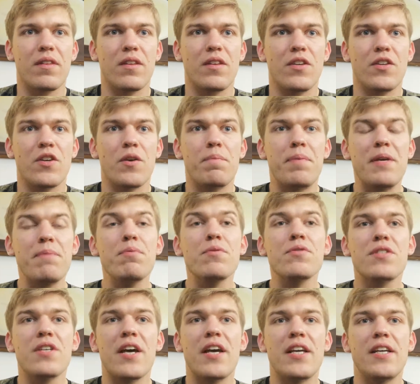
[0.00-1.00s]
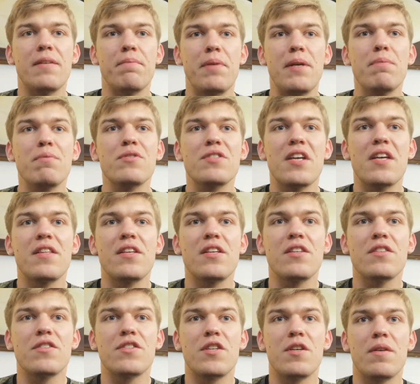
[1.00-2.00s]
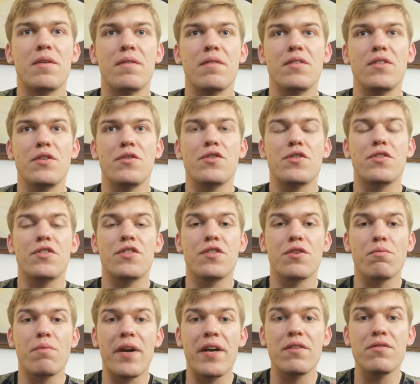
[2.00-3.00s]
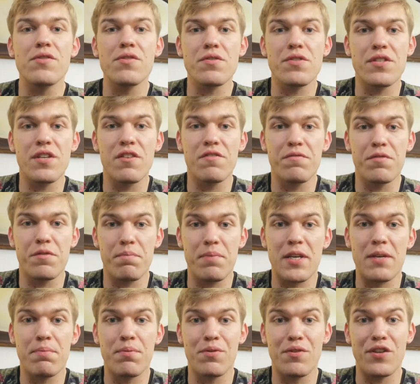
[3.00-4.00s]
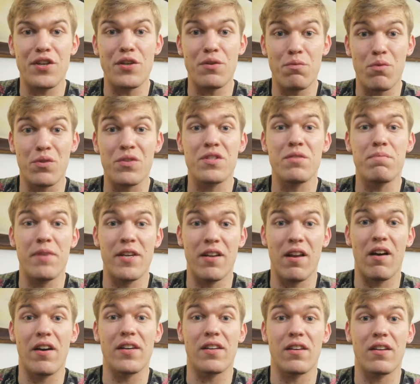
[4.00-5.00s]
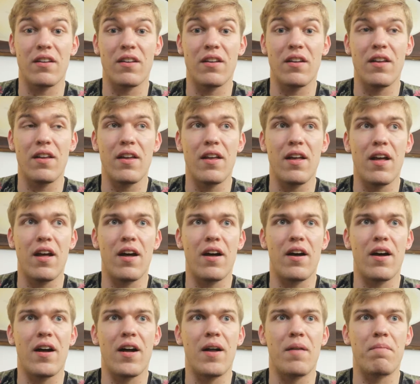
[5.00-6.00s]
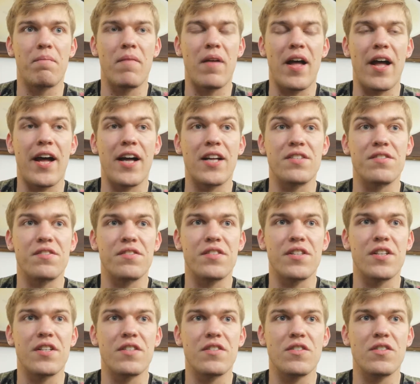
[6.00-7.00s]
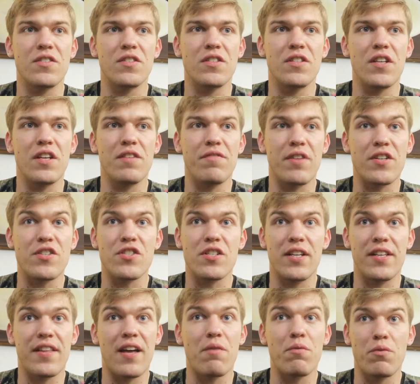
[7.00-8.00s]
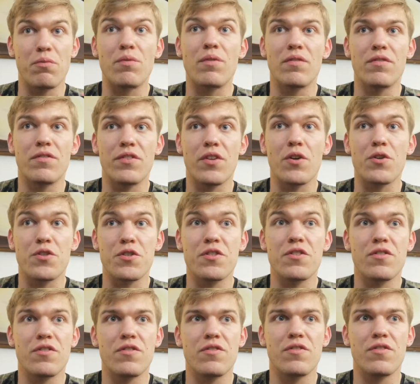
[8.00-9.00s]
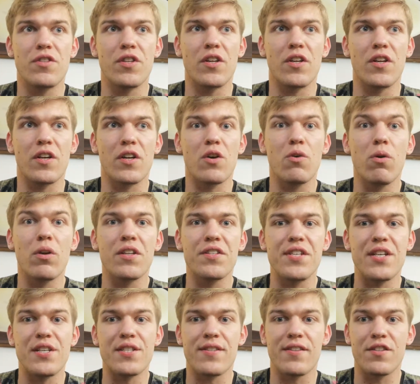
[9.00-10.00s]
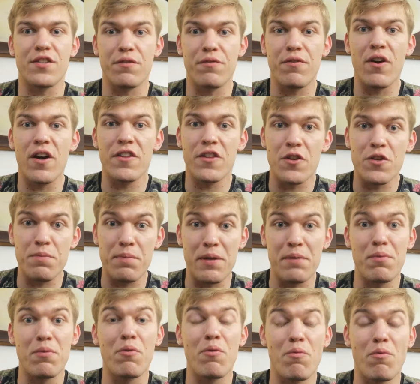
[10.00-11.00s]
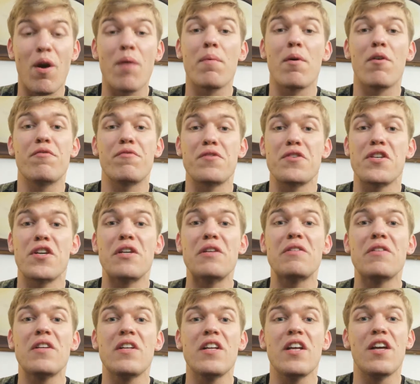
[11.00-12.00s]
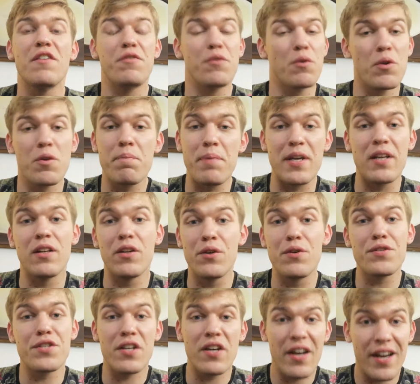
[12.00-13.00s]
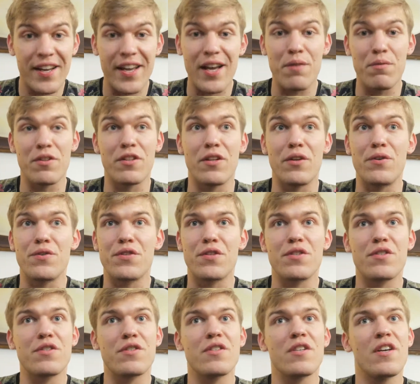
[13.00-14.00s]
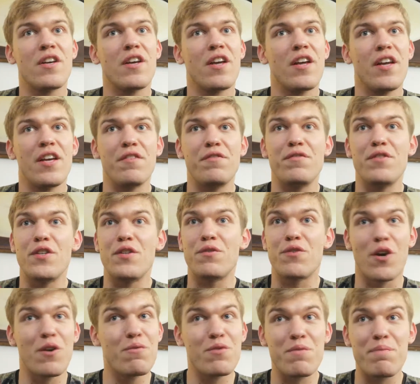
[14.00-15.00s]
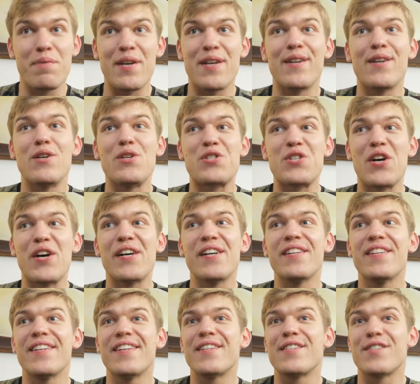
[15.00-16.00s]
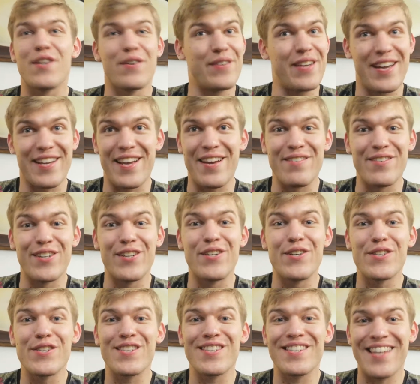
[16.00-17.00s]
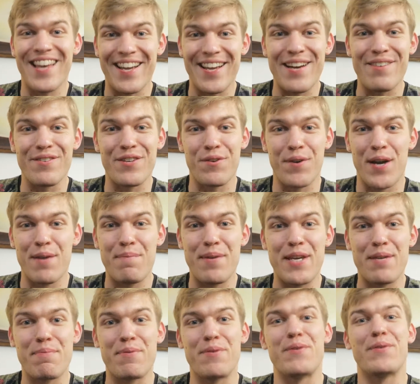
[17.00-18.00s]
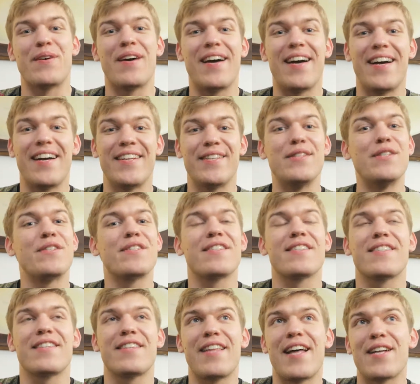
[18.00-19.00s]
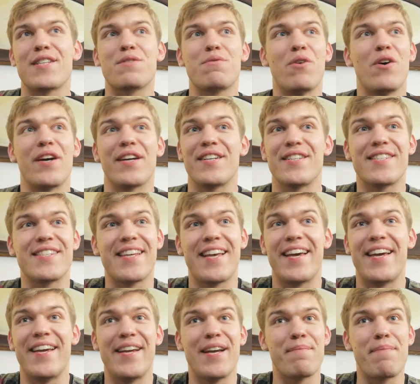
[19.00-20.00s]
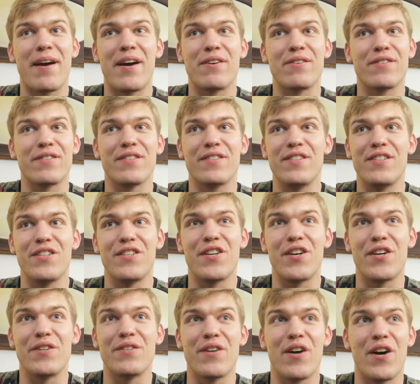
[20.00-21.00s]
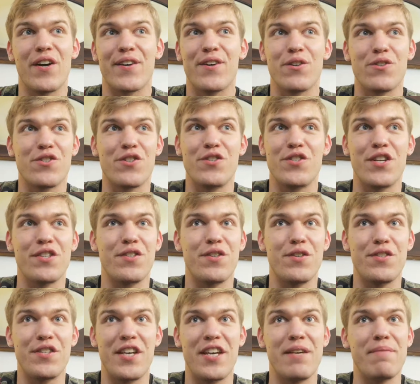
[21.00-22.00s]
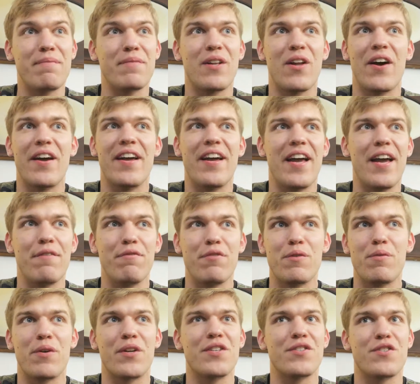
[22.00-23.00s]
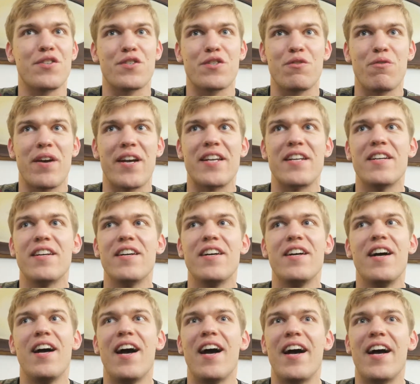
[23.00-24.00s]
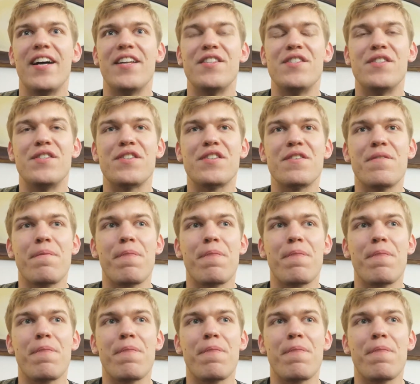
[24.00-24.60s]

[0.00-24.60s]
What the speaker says: people say that you should surround yourself with people that you want to be like, and that eventually that will those the qualities that define those people will rub off on you. If you want to be a loser, hang out with losers. If you don't want to be a loser, don't hang out with losers, hang out with great people. And that's what I could say about, Icon Jiu-Jitsu team. Like, everyone is just great. And